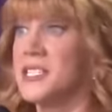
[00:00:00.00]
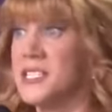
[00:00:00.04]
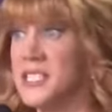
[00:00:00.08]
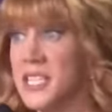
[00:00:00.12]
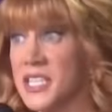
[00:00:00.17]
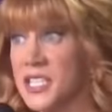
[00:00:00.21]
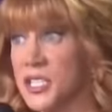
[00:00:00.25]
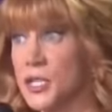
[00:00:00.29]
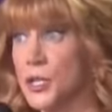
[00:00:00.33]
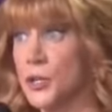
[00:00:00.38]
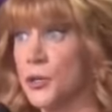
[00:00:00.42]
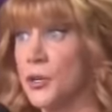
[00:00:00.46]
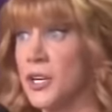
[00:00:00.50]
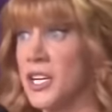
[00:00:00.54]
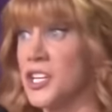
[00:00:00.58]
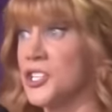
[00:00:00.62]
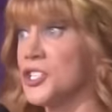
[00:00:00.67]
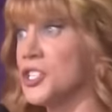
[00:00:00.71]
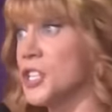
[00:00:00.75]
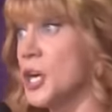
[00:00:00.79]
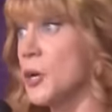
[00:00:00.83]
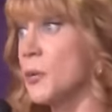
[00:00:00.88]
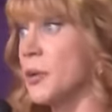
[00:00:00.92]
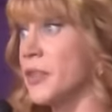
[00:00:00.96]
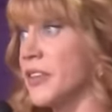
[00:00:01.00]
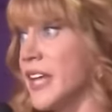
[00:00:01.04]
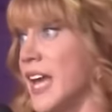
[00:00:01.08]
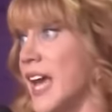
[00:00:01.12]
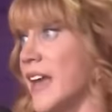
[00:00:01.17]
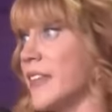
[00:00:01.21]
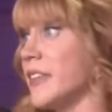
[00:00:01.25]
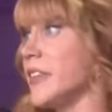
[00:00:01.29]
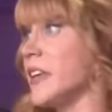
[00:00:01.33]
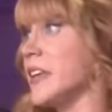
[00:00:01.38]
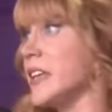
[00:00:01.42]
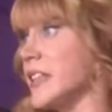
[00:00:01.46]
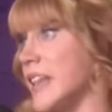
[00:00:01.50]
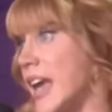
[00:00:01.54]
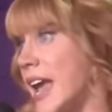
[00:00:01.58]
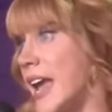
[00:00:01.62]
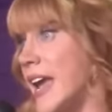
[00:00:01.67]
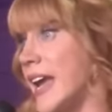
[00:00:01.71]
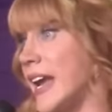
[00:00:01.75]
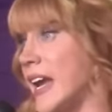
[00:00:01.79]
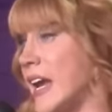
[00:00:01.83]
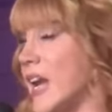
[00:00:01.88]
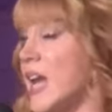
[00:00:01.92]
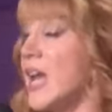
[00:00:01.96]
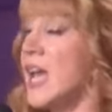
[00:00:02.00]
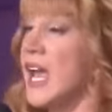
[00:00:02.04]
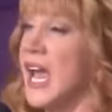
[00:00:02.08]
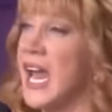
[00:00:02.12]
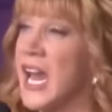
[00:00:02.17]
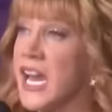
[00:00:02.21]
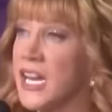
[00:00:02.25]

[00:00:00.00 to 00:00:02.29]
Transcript: 6.30, show with Kathy, yay.